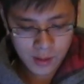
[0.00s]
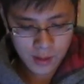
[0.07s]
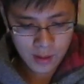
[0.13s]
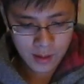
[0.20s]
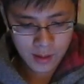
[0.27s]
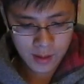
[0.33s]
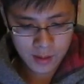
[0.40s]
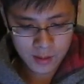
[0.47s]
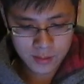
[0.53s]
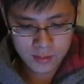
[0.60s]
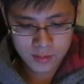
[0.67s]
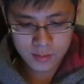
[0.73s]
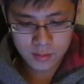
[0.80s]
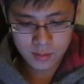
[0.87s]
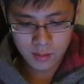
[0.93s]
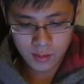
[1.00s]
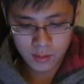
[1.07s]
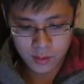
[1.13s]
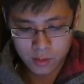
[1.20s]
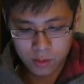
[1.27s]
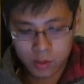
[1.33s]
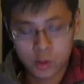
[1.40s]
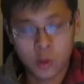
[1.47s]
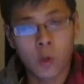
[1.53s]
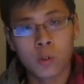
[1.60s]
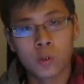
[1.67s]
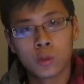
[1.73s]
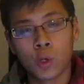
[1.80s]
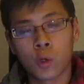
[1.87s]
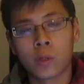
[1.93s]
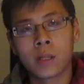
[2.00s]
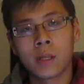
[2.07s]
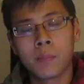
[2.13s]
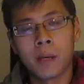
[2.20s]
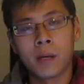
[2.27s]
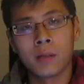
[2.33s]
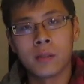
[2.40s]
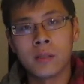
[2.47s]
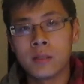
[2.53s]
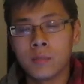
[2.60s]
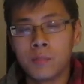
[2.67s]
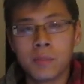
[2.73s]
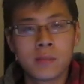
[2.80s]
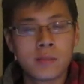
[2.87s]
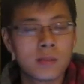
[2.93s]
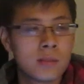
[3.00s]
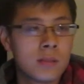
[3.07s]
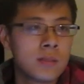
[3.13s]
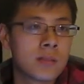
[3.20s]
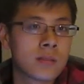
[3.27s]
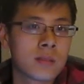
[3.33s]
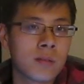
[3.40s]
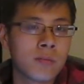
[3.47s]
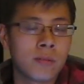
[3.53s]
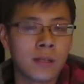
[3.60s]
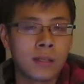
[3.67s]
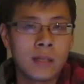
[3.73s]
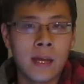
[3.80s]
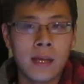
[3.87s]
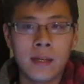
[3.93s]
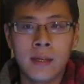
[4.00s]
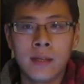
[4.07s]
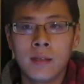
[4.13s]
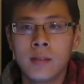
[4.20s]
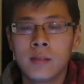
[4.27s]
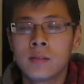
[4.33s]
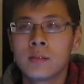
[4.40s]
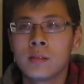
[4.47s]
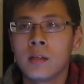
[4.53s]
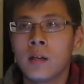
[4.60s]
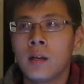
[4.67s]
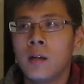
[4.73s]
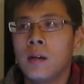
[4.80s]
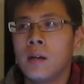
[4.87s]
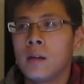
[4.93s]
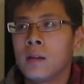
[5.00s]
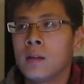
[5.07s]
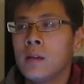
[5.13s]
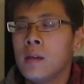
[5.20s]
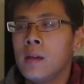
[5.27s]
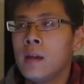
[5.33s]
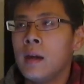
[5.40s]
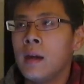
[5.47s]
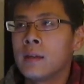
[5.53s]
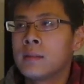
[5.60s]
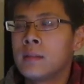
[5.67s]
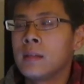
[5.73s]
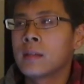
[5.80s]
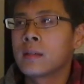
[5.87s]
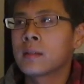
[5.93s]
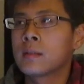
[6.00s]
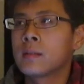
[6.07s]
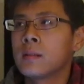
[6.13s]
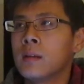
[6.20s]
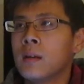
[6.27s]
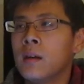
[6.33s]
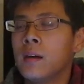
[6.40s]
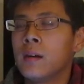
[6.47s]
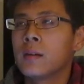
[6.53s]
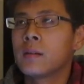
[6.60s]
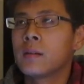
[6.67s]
and start learning about businesses and stuff like that. And uh, I think uh,